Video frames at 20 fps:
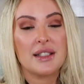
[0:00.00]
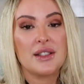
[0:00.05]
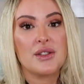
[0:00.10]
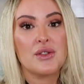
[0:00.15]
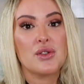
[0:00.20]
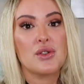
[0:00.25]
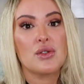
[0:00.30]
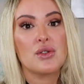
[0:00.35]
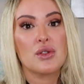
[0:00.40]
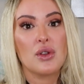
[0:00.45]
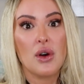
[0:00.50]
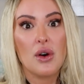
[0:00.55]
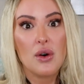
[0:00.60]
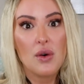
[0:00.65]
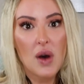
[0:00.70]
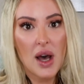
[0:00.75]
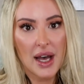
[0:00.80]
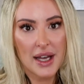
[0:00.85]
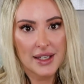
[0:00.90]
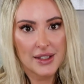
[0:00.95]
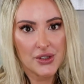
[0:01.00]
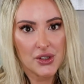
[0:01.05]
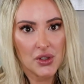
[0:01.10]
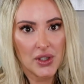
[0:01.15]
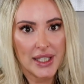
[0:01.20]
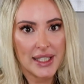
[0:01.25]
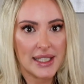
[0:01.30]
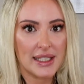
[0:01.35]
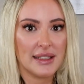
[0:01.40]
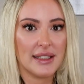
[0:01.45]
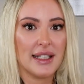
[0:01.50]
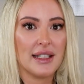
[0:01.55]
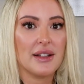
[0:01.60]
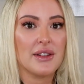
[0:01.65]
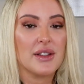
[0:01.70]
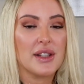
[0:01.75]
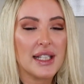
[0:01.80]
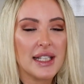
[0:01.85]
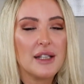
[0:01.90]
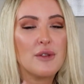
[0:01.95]
It is so hydrating,
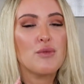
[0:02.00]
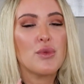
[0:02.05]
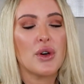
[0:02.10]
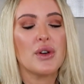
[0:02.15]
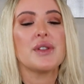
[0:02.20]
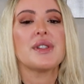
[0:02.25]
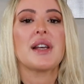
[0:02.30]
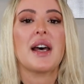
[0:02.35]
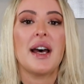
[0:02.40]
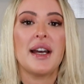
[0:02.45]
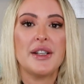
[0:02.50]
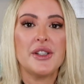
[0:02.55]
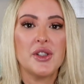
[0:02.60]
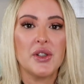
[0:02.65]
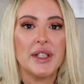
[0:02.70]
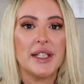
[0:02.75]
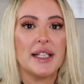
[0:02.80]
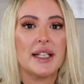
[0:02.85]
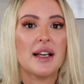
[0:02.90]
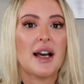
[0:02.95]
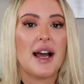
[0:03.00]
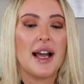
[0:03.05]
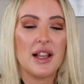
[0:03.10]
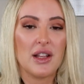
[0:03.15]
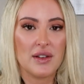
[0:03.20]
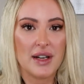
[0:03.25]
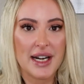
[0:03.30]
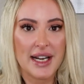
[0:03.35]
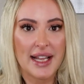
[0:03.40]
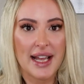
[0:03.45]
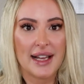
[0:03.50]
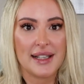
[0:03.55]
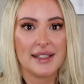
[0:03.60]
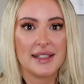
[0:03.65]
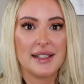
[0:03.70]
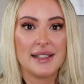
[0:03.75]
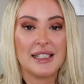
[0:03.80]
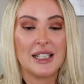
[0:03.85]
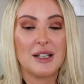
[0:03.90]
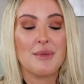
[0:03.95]
like the most hydrating hyaluronic
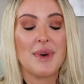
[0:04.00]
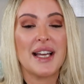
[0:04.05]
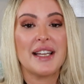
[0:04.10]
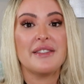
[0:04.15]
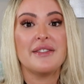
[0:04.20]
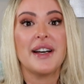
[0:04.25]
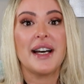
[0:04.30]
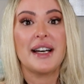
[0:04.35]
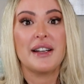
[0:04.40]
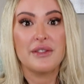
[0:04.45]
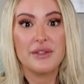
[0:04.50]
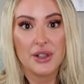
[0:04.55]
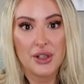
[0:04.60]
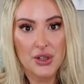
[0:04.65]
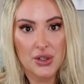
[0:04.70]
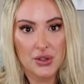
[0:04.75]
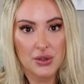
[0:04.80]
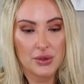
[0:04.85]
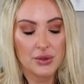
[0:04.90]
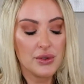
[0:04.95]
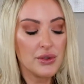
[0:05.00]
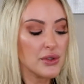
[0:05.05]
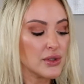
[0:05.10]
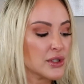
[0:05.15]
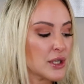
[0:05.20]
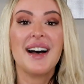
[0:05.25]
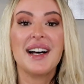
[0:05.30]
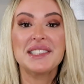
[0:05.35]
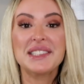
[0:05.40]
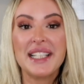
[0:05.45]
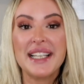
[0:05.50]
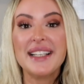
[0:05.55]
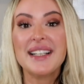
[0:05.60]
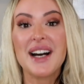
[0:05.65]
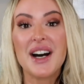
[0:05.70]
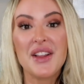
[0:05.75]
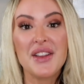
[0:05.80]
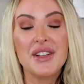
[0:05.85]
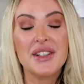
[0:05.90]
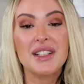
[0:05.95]
acid serum I have ever used.
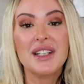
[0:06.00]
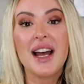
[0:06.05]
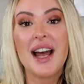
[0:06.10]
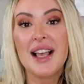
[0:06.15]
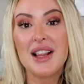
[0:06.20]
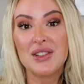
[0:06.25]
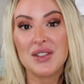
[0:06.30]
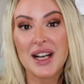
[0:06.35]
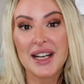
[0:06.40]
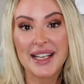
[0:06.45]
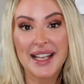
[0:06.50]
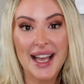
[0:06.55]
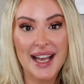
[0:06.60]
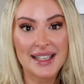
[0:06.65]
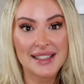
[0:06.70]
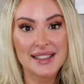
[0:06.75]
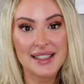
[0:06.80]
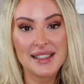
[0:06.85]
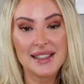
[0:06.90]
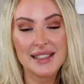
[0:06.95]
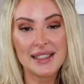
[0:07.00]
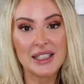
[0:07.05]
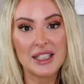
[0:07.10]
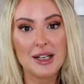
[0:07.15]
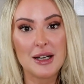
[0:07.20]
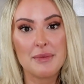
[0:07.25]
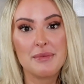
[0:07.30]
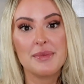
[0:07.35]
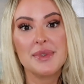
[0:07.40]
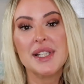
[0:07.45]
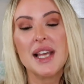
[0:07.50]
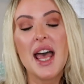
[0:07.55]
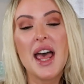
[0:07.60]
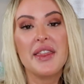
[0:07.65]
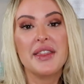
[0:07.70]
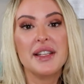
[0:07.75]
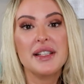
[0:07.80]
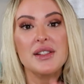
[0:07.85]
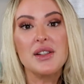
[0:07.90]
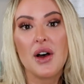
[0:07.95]
Unlike other hyaluronic acid serums,
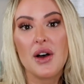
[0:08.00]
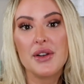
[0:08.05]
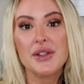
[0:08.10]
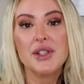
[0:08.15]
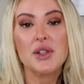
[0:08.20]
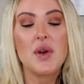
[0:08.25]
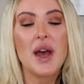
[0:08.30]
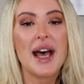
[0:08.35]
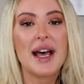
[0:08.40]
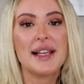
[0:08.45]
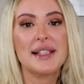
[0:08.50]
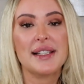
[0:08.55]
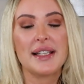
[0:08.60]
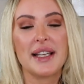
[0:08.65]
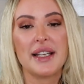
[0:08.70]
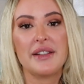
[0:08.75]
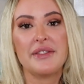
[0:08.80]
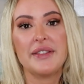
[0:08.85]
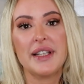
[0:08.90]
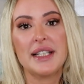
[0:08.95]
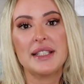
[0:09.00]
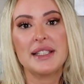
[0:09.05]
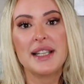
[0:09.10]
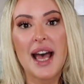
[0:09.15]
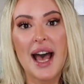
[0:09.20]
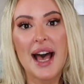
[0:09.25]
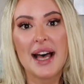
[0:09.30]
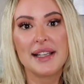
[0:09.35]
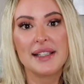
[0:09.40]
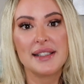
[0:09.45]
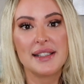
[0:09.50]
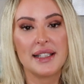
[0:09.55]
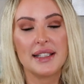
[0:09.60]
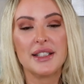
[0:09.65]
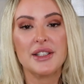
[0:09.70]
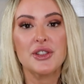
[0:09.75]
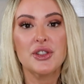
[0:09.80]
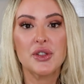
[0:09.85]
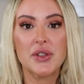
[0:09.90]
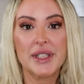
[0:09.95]
this also has a
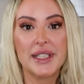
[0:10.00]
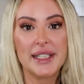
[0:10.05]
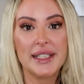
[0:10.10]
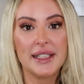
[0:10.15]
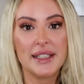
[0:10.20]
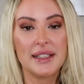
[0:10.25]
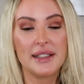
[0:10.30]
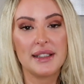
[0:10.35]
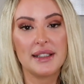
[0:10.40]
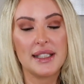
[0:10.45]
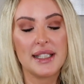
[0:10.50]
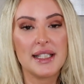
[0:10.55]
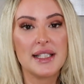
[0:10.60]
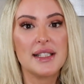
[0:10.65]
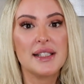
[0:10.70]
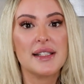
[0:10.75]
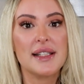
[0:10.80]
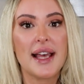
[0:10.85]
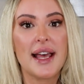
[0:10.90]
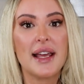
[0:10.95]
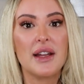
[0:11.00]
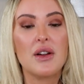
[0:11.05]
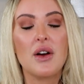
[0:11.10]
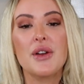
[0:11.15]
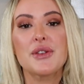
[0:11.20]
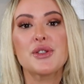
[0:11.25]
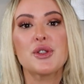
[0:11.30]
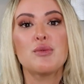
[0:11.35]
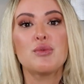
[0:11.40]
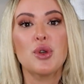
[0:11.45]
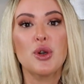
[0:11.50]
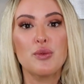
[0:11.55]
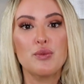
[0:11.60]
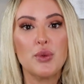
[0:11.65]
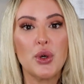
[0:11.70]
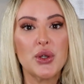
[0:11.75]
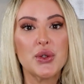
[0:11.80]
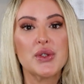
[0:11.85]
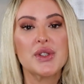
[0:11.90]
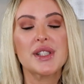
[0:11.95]
fantastic ingredient list that also
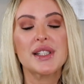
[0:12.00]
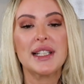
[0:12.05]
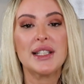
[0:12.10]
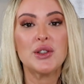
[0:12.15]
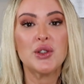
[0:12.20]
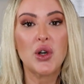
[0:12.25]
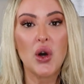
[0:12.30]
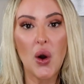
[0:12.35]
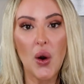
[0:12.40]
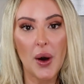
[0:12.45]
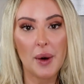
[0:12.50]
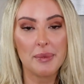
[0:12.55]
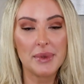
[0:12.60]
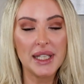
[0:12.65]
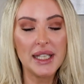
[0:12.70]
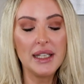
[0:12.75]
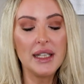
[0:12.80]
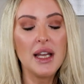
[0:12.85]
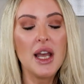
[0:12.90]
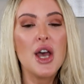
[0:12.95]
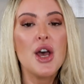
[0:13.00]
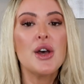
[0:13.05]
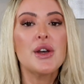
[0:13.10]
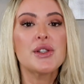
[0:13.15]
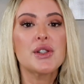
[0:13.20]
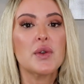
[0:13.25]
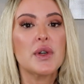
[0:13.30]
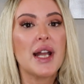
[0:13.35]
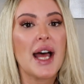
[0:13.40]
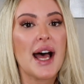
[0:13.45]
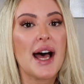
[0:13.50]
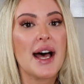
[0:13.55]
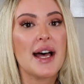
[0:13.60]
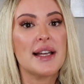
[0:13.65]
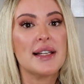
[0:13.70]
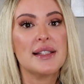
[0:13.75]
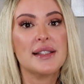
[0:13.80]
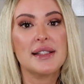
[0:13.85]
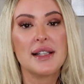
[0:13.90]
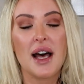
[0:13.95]
promotes skin calming. So it
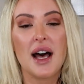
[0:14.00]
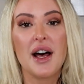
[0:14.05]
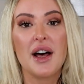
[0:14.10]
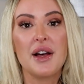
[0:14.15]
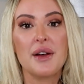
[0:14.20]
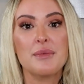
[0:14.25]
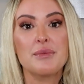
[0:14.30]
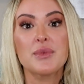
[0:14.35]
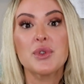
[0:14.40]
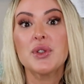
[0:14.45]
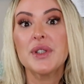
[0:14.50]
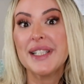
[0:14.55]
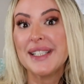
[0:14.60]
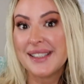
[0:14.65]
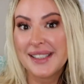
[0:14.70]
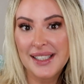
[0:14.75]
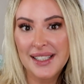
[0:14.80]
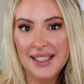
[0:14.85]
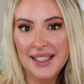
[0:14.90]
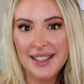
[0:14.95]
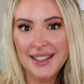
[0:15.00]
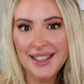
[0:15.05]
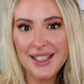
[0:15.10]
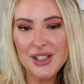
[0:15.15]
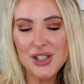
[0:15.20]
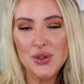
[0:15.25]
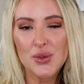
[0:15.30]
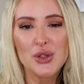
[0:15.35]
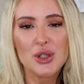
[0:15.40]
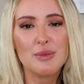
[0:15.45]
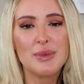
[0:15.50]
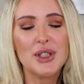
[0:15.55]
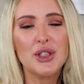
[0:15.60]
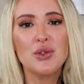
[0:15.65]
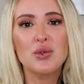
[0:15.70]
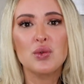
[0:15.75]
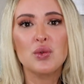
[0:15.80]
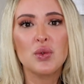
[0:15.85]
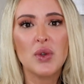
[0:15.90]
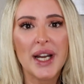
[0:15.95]
has um, green tea in it, so it's gonna
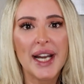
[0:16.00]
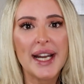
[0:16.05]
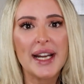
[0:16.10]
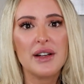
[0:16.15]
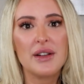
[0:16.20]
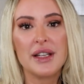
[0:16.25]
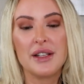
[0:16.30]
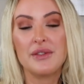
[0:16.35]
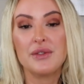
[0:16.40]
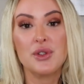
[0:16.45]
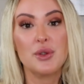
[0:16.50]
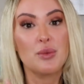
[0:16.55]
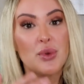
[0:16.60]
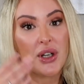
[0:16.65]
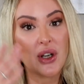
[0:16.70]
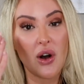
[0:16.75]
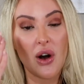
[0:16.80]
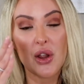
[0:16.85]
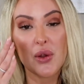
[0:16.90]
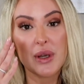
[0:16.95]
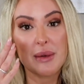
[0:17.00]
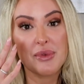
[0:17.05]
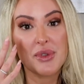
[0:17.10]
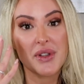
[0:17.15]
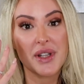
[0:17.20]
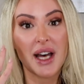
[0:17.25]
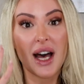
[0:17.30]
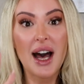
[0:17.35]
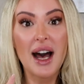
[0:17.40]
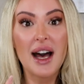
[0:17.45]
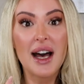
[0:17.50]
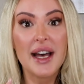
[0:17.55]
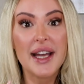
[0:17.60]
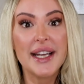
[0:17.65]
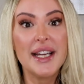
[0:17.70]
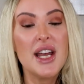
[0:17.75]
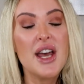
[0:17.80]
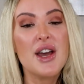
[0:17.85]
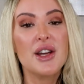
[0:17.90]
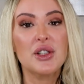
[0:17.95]
be great if, to bring all the way up to the
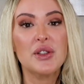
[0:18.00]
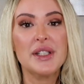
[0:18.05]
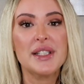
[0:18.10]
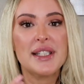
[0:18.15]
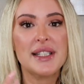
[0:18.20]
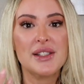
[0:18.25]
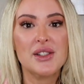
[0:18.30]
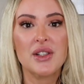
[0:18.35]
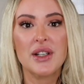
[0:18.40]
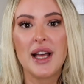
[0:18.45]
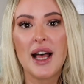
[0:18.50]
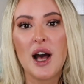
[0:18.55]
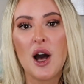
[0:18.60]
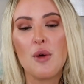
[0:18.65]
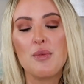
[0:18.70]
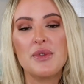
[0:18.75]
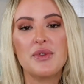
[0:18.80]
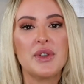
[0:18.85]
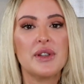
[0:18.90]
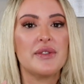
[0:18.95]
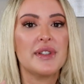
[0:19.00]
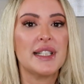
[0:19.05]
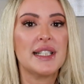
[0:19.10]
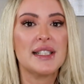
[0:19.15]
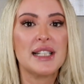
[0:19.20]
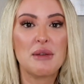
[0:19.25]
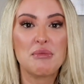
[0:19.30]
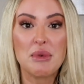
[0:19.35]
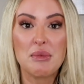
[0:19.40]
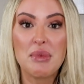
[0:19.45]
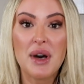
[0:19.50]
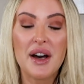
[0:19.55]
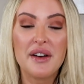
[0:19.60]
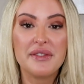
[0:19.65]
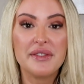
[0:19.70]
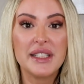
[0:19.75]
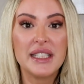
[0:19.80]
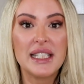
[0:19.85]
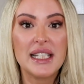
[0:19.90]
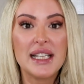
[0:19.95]
eye. Green tea is gonna help if you have any type of
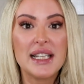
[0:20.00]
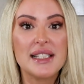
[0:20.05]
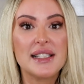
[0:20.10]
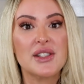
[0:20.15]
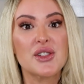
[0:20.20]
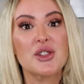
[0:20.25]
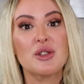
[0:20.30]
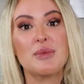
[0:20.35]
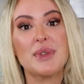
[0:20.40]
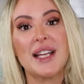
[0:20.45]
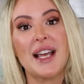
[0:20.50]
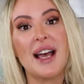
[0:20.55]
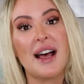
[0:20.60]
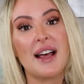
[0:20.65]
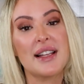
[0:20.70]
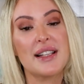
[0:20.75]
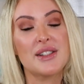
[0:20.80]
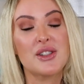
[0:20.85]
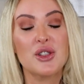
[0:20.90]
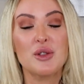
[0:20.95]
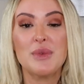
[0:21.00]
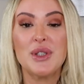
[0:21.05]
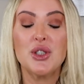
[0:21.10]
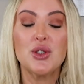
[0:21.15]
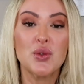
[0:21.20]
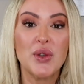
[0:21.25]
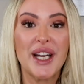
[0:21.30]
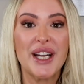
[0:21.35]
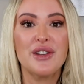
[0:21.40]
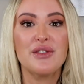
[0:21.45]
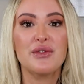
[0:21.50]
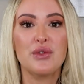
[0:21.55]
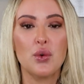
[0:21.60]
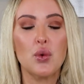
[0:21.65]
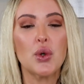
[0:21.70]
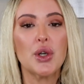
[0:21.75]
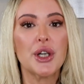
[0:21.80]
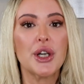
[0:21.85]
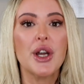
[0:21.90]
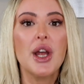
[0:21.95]
puffiness. It's gonna be, it's gonna be great
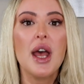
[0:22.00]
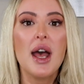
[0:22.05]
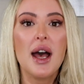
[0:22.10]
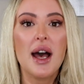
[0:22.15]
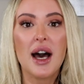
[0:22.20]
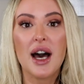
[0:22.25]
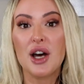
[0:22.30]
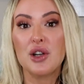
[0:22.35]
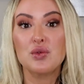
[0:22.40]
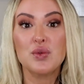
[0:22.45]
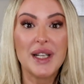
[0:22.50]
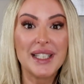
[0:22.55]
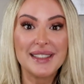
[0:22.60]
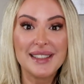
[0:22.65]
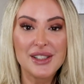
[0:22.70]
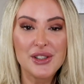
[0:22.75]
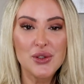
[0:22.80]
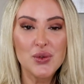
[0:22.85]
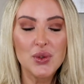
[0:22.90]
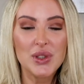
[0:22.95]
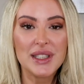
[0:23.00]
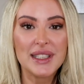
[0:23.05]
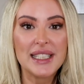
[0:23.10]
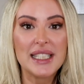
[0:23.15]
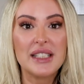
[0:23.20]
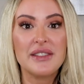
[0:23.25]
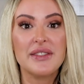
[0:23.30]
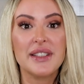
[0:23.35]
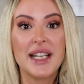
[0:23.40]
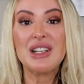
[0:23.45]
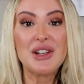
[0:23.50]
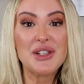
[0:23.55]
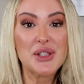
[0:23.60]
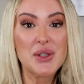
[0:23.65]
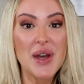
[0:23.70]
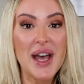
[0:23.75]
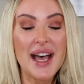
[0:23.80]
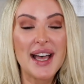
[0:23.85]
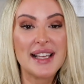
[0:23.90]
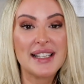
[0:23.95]
for uh, redness relief. It
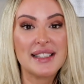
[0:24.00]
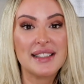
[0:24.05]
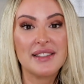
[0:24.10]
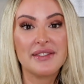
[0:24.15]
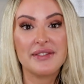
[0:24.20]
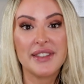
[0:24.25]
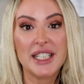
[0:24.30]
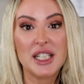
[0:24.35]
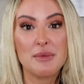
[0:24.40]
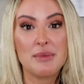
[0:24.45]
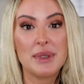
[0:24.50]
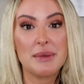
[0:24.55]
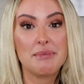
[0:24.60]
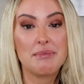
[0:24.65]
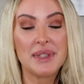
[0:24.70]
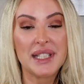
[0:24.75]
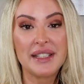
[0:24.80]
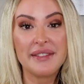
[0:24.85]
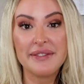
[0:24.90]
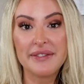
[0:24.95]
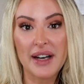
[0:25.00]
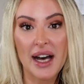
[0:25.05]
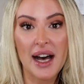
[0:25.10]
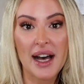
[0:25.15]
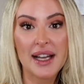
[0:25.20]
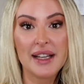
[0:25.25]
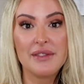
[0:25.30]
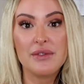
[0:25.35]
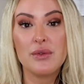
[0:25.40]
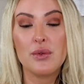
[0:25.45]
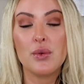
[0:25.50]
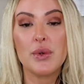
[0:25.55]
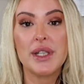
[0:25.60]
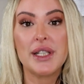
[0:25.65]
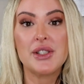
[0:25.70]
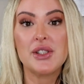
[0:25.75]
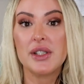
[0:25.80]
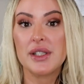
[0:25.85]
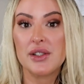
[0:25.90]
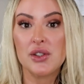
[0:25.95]
also has vitamin B5,
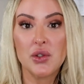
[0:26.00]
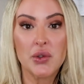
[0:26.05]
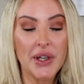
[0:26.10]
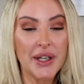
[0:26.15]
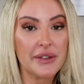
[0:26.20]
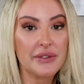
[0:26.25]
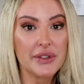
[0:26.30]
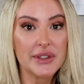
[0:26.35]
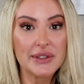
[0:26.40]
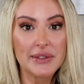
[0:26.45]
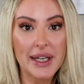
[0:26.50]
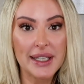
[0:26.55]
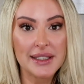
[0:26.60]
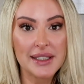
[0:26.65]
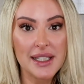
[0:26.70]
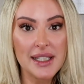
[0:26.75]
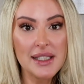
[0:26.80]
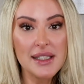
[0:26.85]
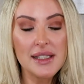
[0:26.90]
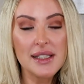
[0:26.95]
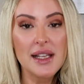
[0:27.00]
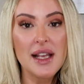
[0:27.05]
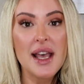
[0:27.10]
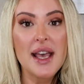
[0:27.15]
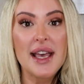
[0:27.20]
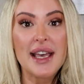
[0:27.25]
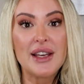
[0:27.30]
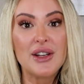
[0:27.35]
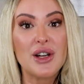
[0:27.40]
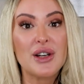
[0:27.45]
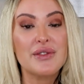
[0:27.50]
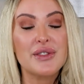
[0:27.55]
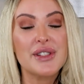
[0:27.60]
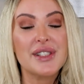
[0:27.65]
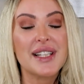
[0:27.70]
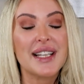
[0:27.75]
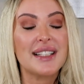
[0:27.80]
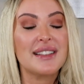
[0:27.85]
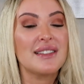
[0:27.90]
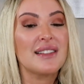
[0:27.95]
which is great for redness. It
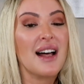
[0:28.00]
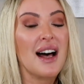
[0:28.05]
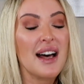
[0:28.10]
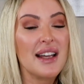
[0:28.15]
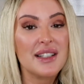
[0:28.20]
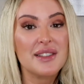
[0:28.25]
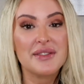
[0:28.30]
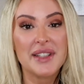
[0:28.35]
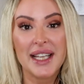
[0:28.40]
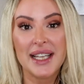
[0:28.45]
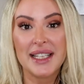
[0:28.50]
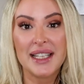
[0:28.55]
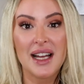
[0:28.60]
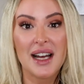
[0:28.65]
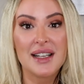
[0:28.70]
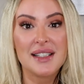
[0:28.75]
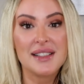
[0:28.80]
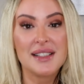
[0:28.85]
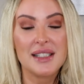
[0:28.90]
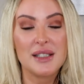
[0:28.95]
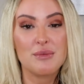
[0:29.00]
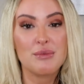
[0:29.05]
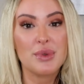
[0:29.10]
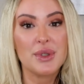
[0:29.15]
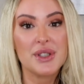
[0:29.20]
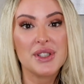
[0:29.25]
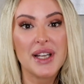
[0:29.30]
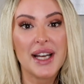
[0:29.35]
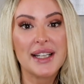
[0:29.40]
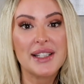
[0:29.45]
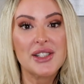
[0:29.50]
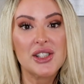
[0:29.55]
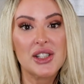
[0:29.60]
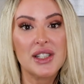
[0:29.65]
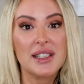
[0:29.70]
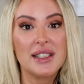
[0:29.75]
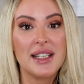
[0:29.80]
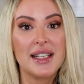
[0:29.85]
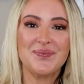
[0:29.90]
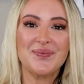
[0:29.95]
offers a lot of antioxidant
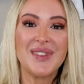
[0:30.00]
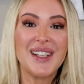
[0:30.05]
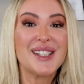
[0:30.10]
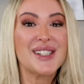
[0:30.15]
protection.